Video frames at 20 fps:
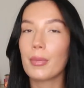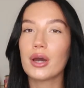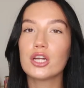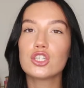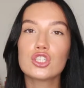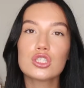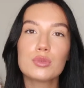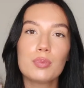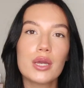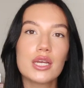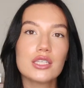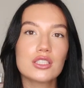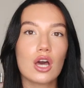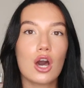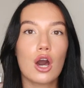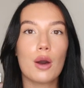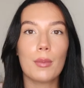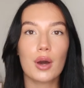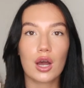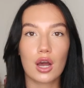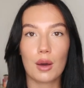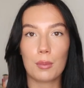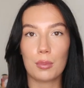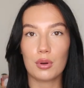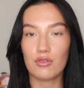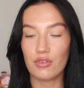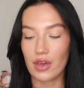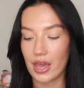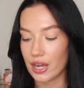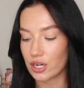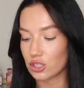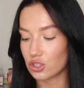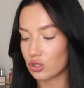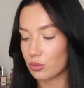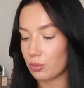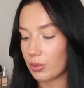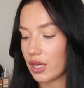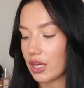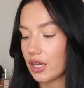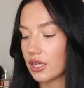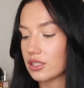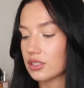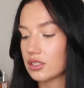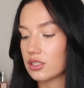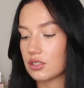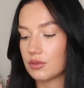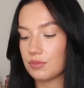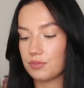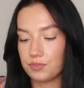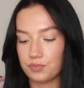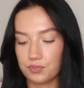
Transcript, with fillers: but I just picked up a couple of extra bits